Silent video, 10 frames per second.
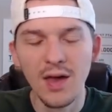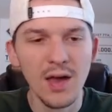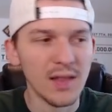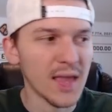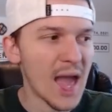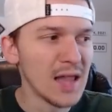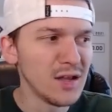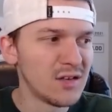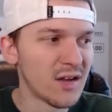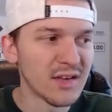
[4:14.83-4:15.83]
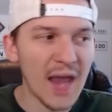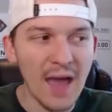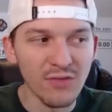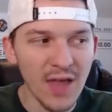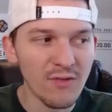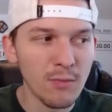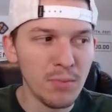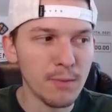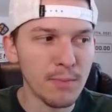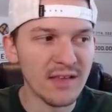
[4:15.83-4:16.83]
Like, Allen doesn't have to have a
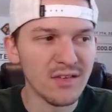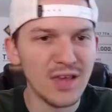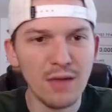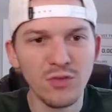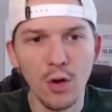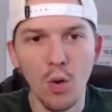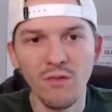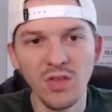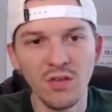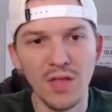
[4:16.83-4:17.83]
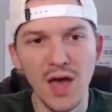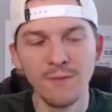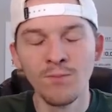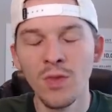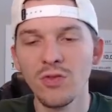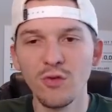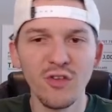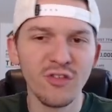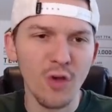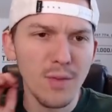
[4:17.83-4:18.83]
big passing game to go over this line. There's
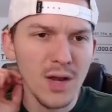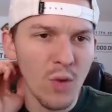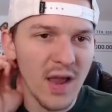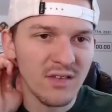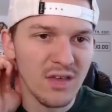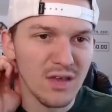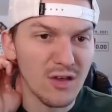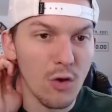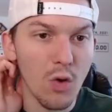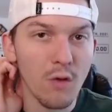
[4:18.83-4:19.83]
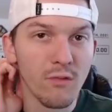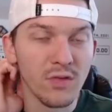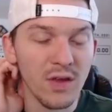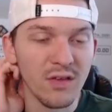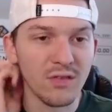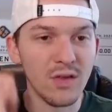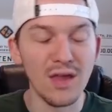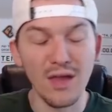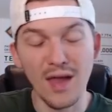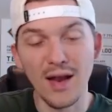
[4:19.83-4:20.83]
just so many ways he can go over this.
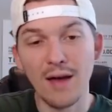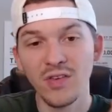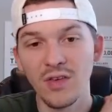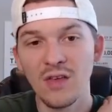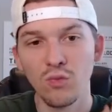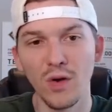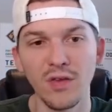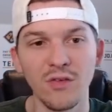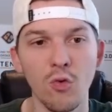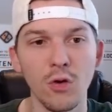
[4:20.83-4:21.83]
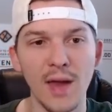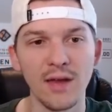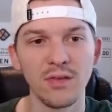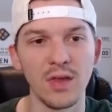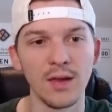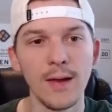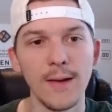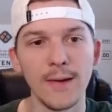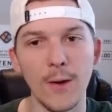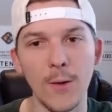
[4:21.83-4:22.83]
And obviously, he's one of these quarterbacks that,
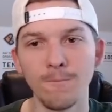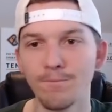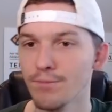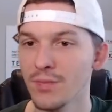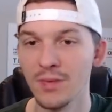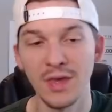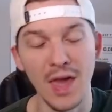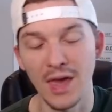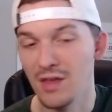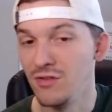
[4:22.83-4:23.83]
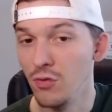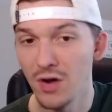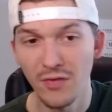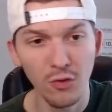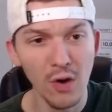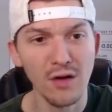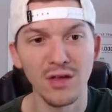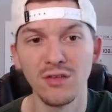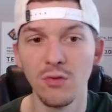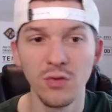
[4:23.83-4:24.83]
you know, can do it on the ground,
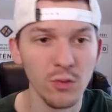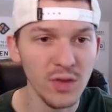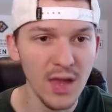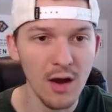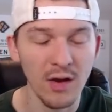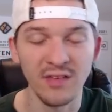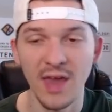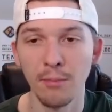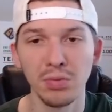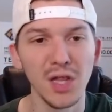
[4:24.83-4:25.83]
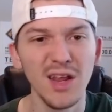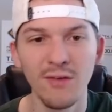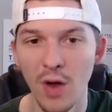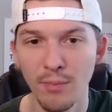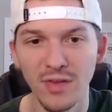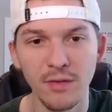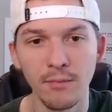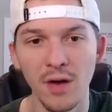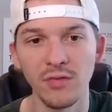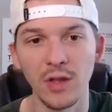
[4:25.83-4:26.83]
can do it through the air. He's got plenty of weapons in
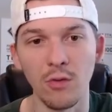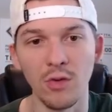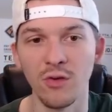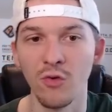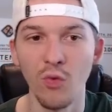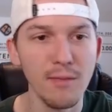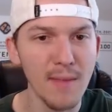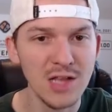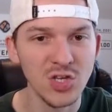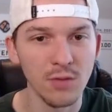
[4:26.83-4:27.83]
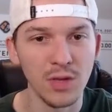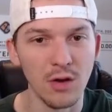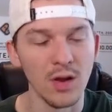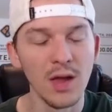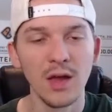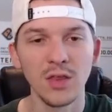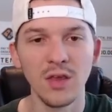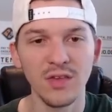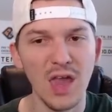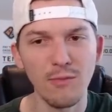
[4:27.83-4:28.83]
Buffalo. It's a great matchup here.
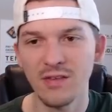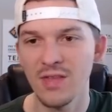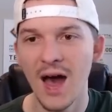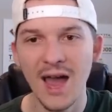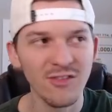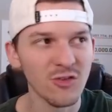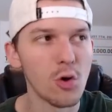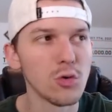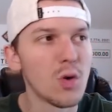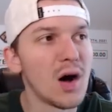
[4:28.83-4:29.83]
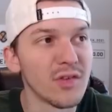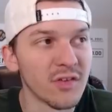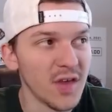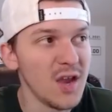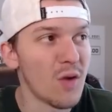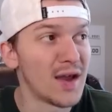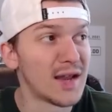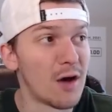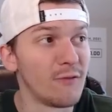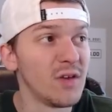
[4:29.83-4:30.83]
This game has the highest total on the slate right
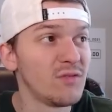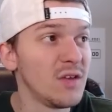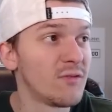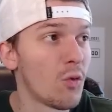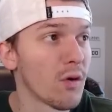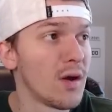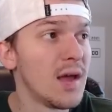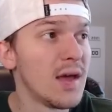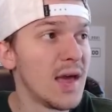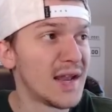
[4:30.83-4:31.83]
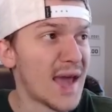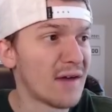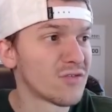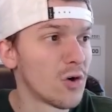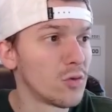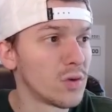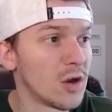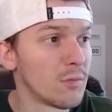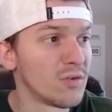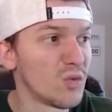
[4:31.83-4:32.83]
now, 54.5 total
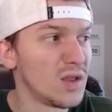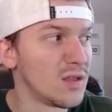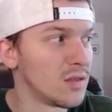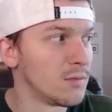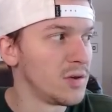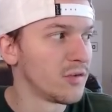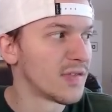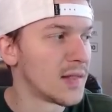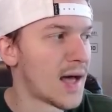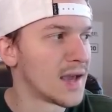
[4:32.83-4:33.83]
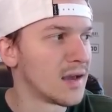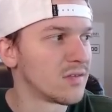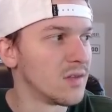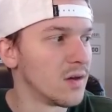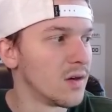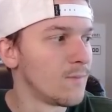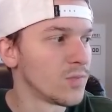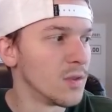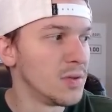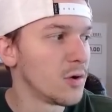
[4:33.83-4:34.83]
here between the Bills and the Lions.
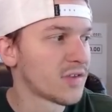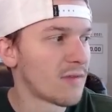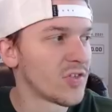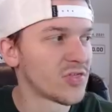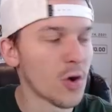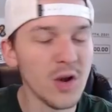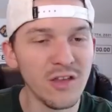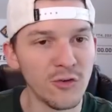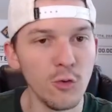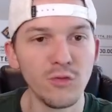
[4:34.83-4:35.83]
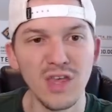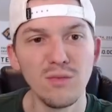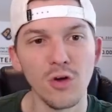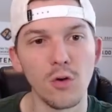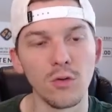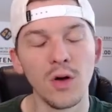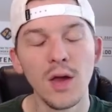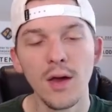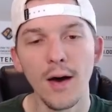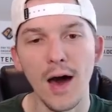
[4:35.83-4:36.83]
The Bills have a 32-team total.
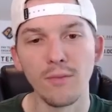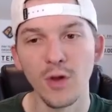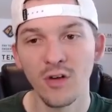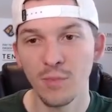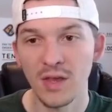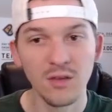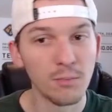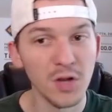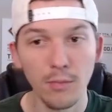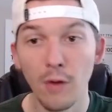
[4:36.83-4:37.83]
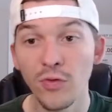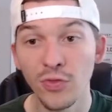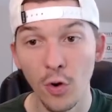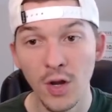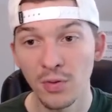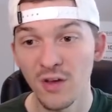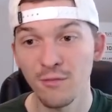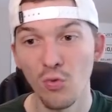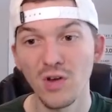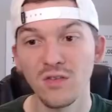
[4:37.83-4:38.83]
They're expected to put up over 30-plus
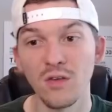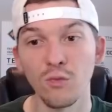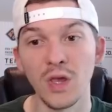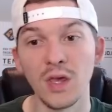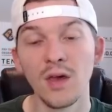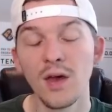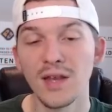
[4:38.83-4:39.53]
points this week.